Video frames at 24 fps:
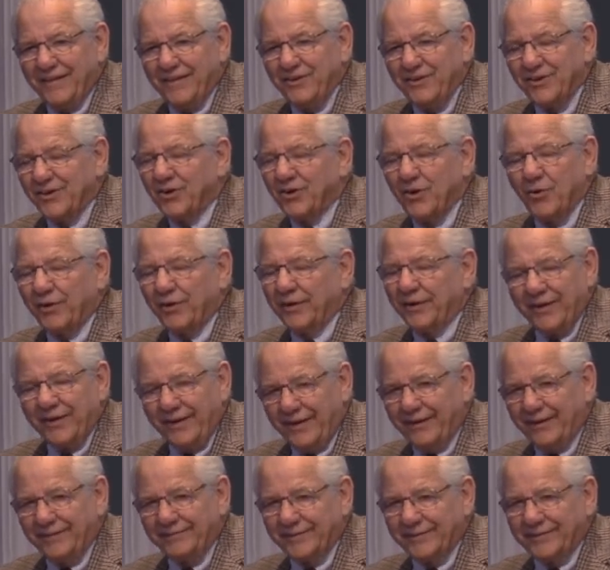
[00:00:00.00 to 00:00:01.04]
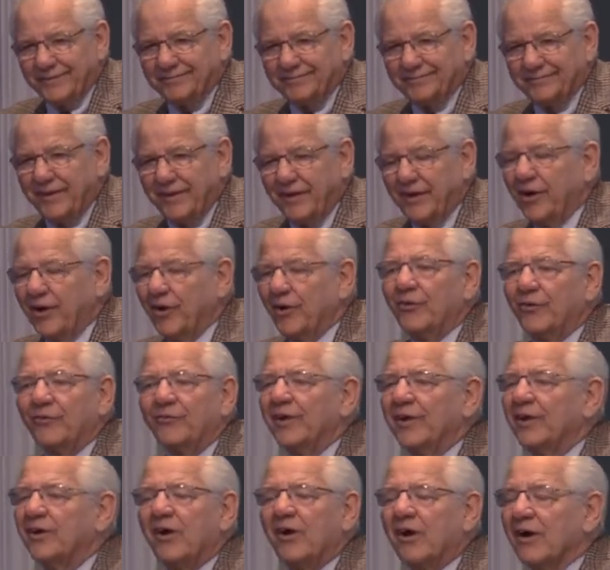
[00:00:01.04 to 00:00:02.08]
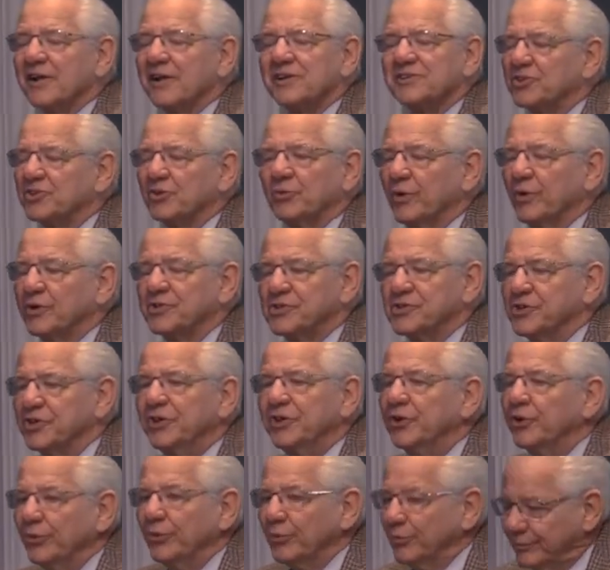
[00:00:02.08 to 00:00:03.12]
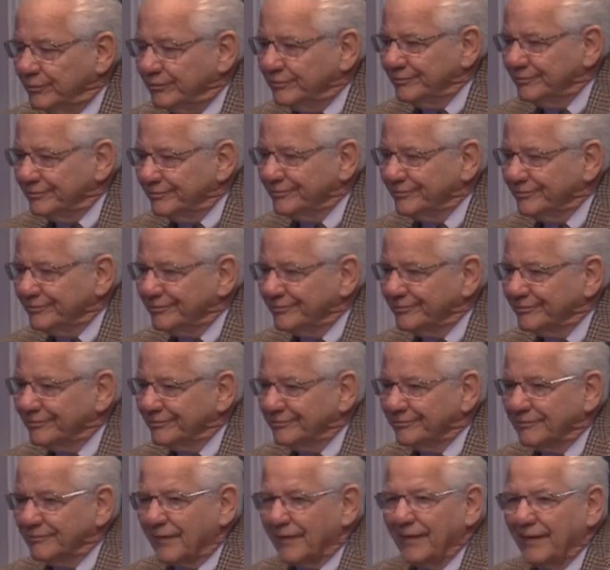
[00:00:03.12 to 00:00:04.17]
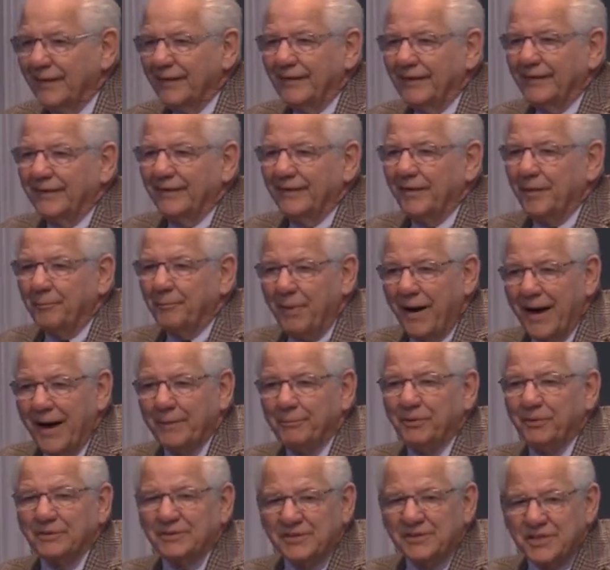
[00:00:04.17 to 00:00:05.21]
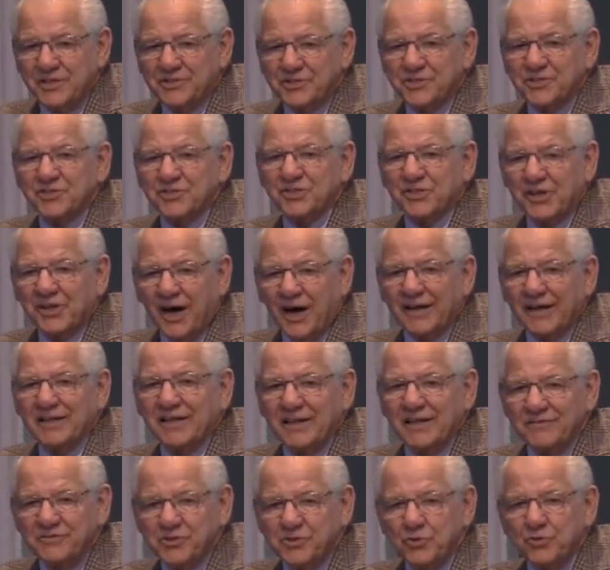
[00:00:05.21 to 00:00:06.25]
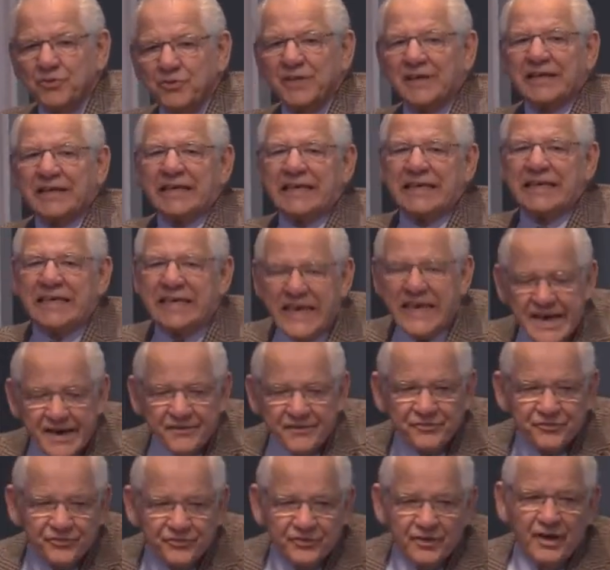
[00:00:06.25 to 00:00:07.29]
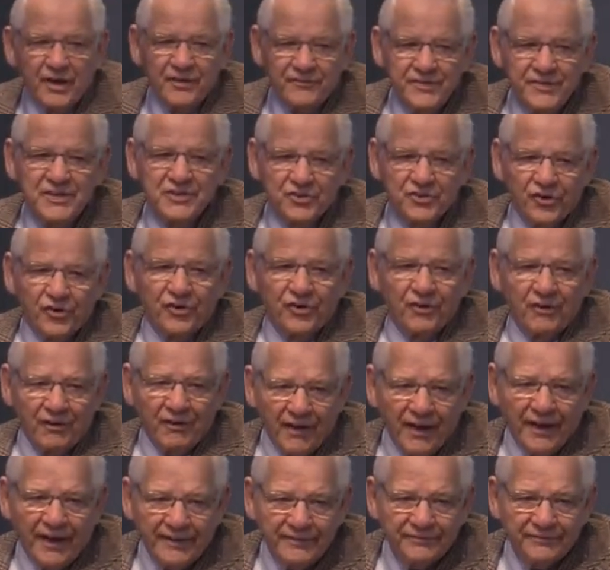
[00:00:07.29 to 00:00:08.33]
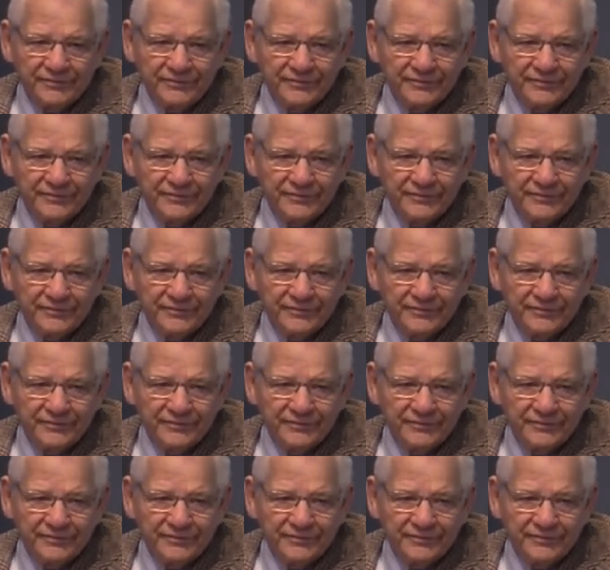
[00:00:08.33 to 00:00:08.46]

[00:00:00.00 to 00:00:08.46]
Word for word: you're going to heaven regardless of what you do. The Bible teaches God gives you the gift of eternal life.